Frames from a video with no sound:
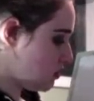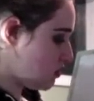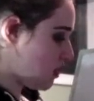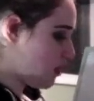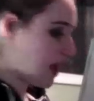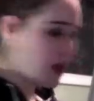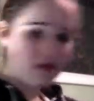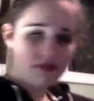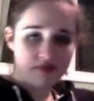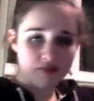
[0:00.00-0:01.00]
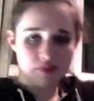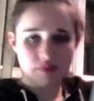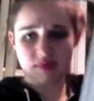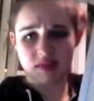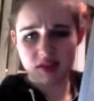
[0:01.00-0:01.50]
And that
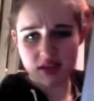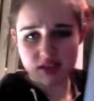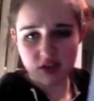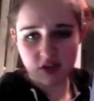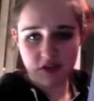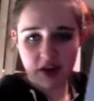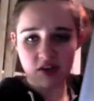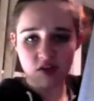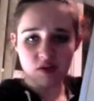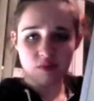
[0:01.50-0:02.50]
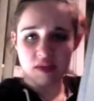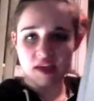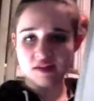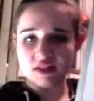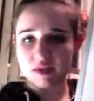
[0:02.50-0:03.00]
is our final
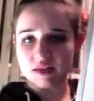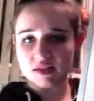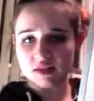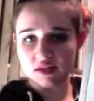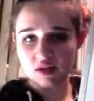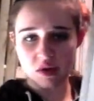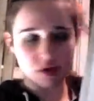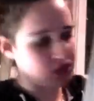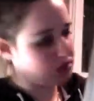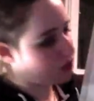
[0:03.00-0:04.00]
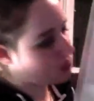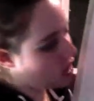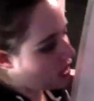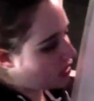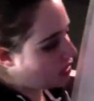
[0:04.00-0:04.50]
Michaelis-Menten equation
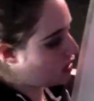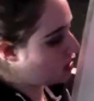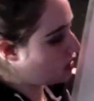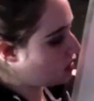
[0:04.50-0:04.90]
right here.